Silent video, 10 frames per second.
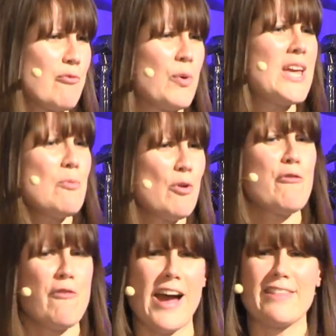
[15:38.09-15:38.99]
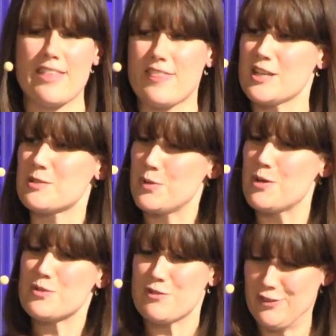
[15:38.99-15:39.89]
We will find the things
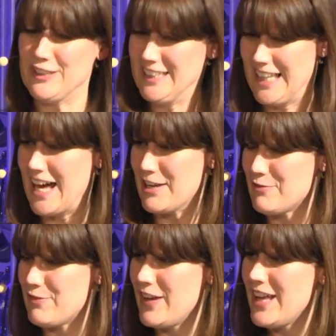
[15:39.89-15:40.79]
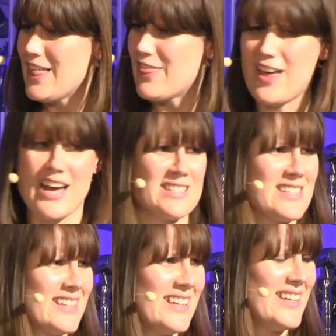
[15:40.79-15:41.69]
beautiful in life that